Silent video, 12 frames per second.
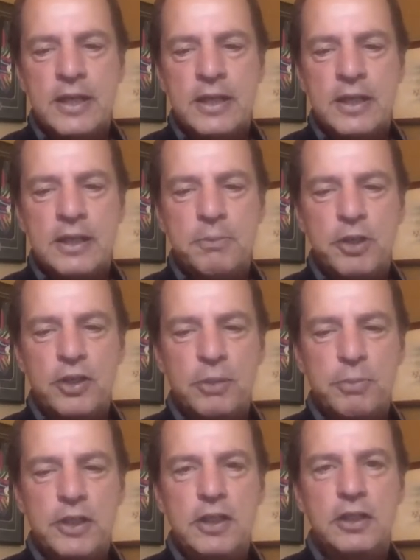And Mary
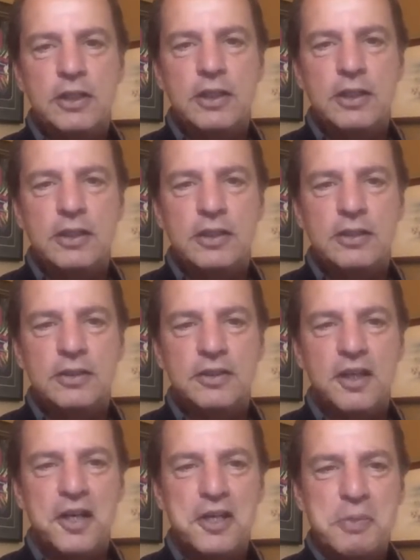immediately, her
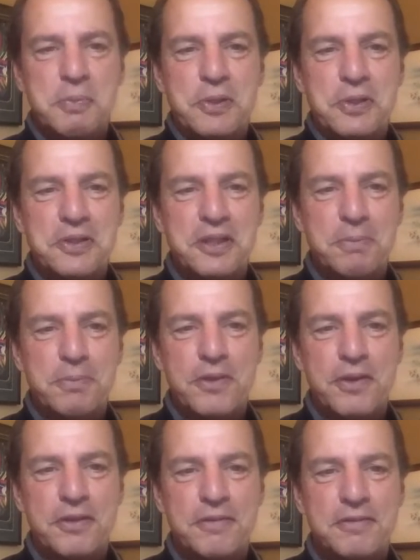eyes perked up
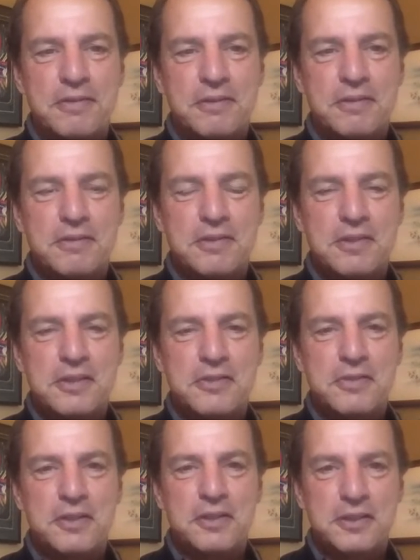and she
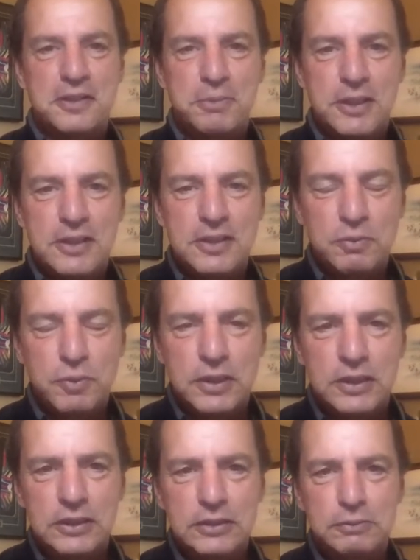sort of looked at me and said,
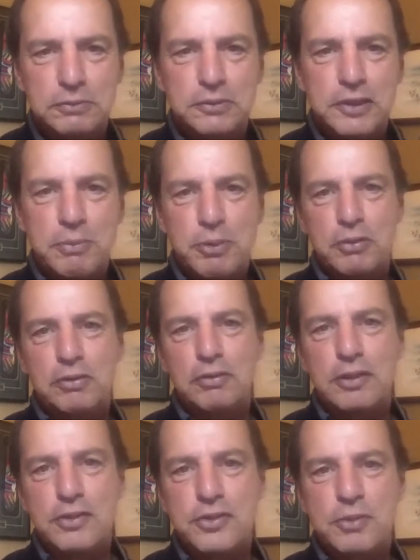well, what about
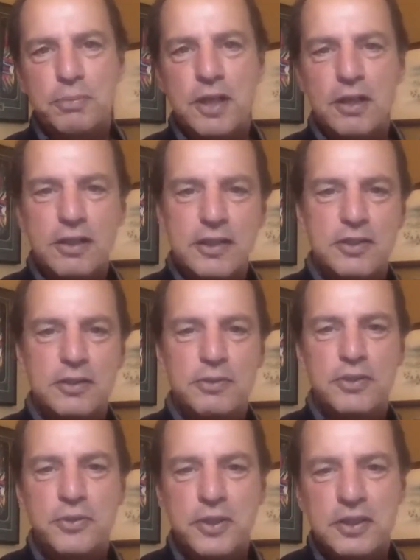leadership character? We're
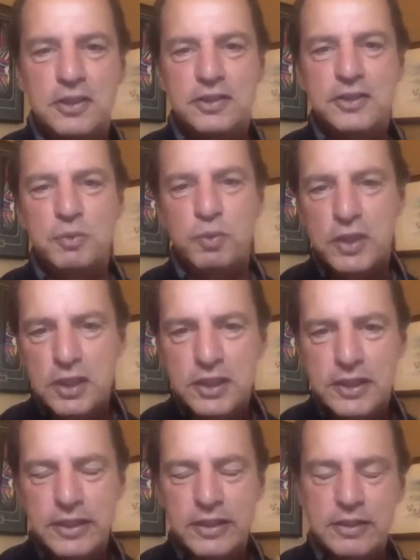doing all this work
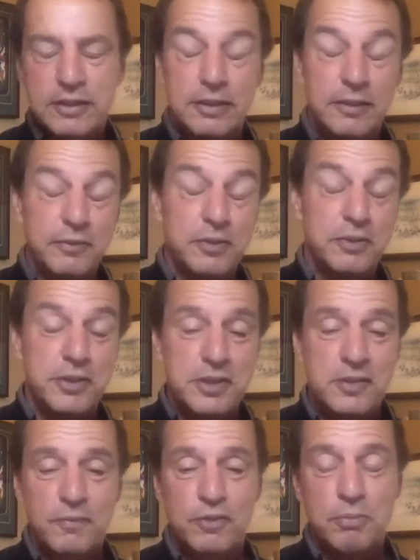on it. And of
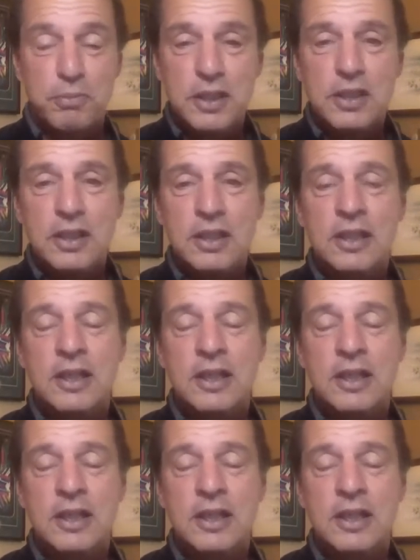course, for me,